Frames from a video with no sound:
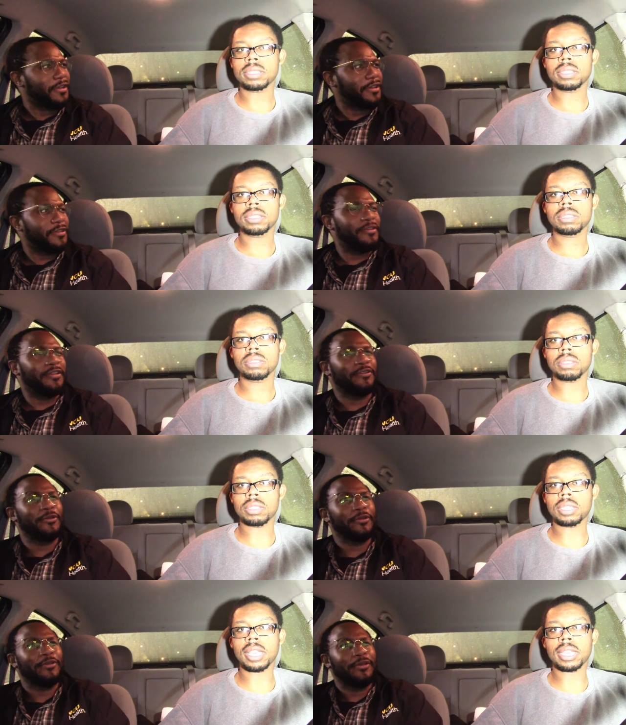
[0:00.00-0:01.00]

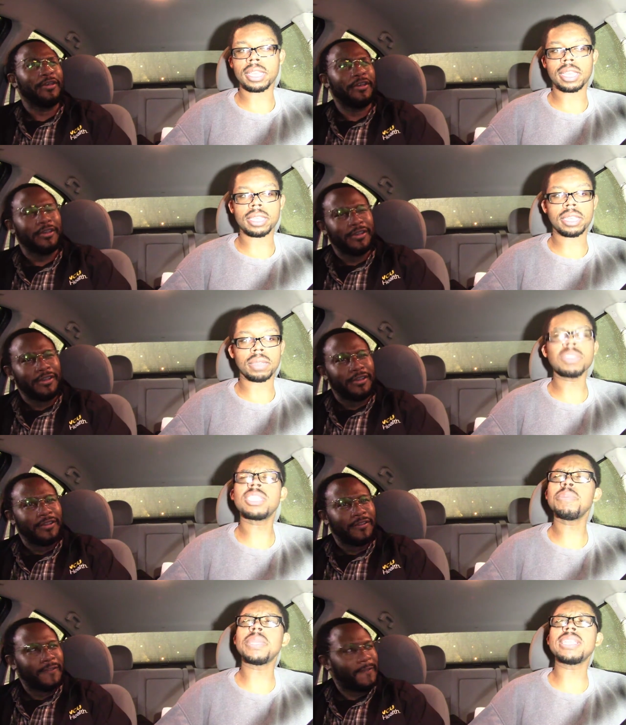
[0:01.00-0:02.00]
Speaker 1: yeah, yeah, yeah. Well,
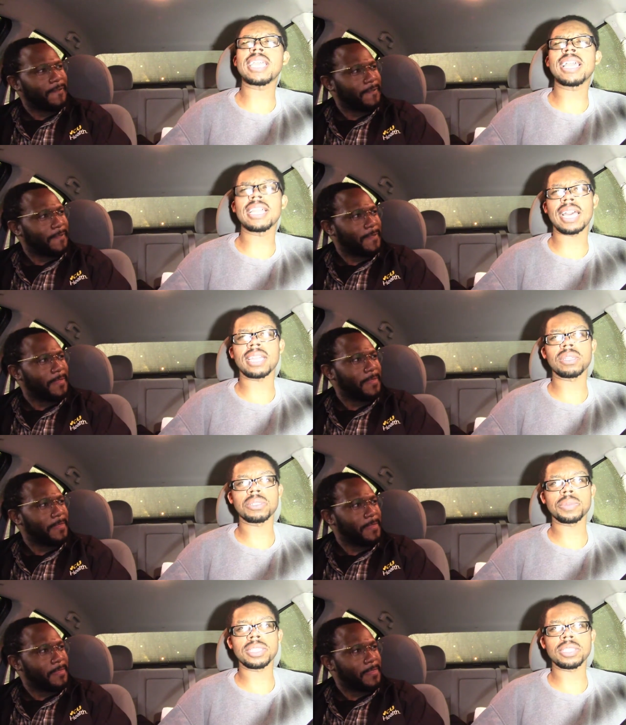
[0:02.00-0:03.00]
she beat the hell out of
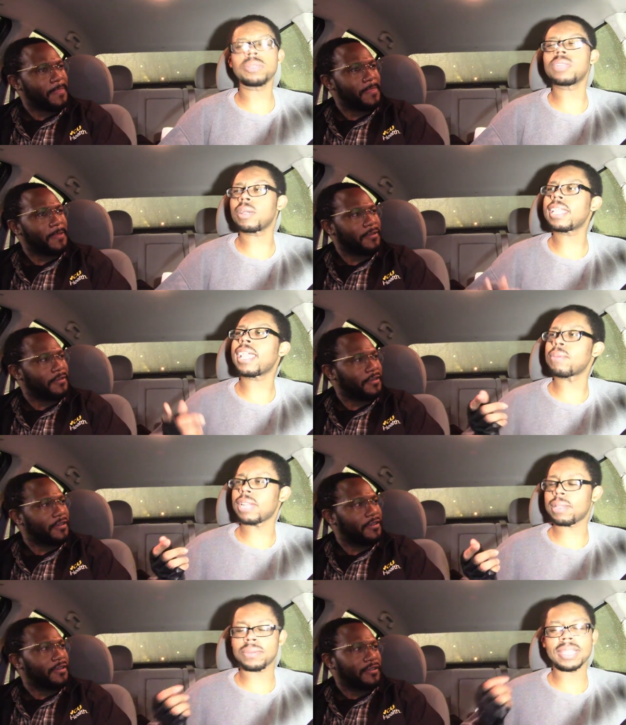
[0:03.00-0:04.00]
those police. You talk, yeah, when
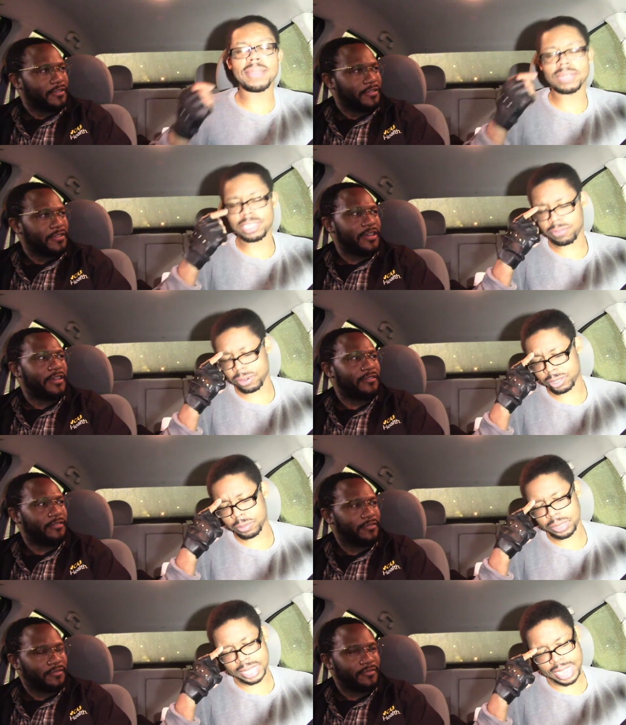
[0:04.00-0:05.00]
they, yeah, when she first
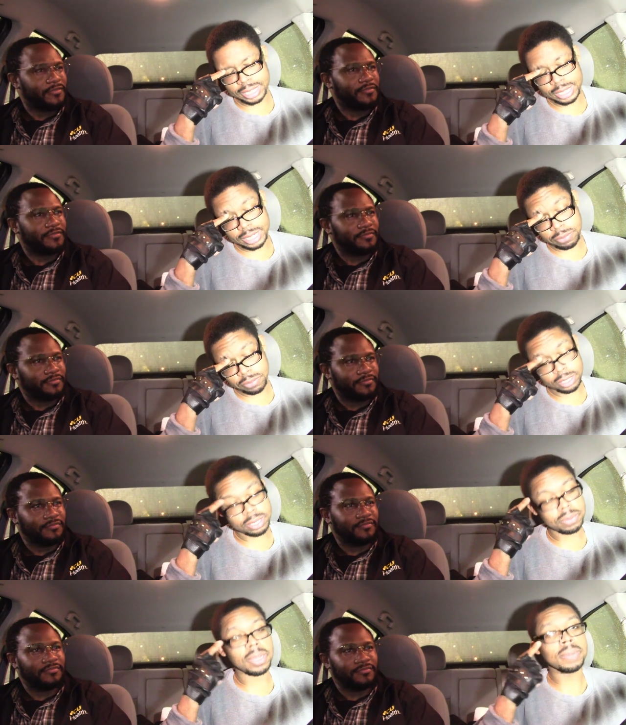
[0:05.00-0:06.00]
appeared, yeah, she did fuck
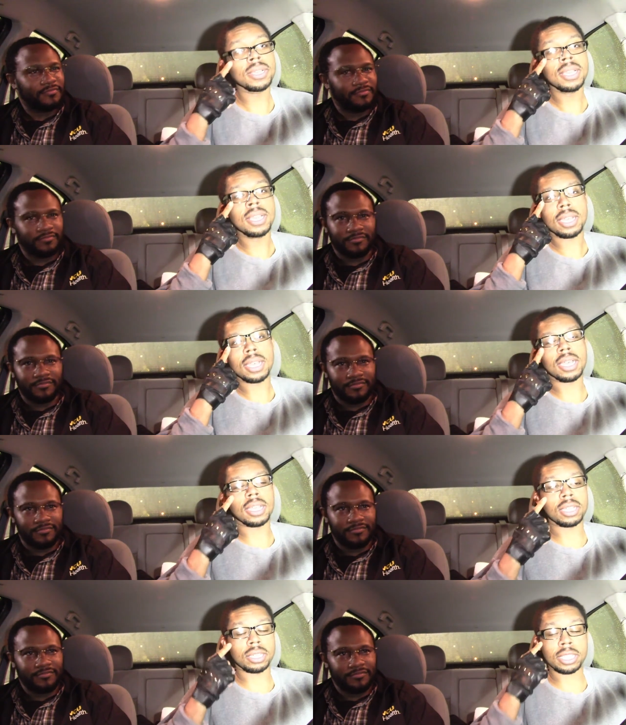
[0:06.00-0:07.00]
them up
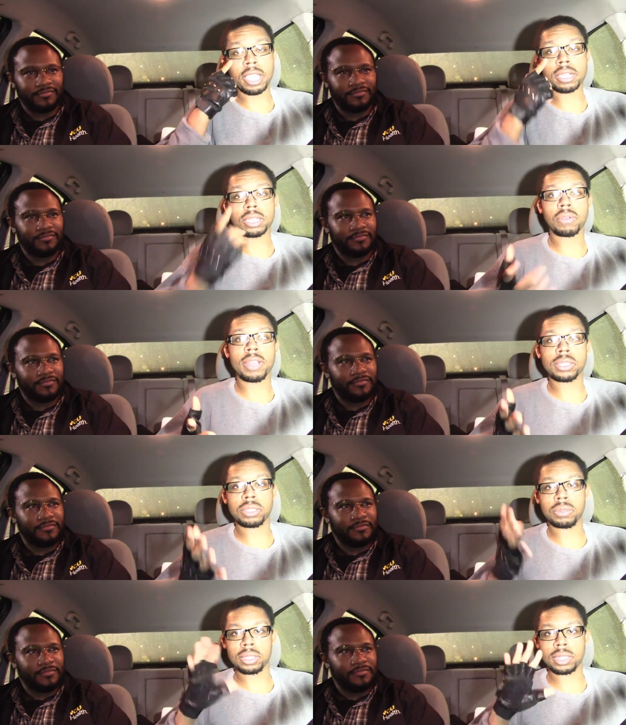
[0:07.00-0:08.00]
uh, the character Grace,
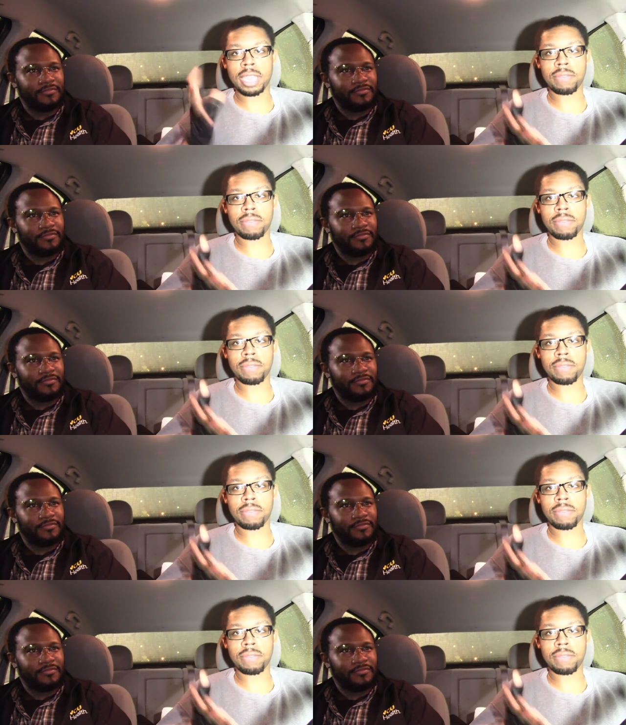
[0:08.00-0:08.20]
who is half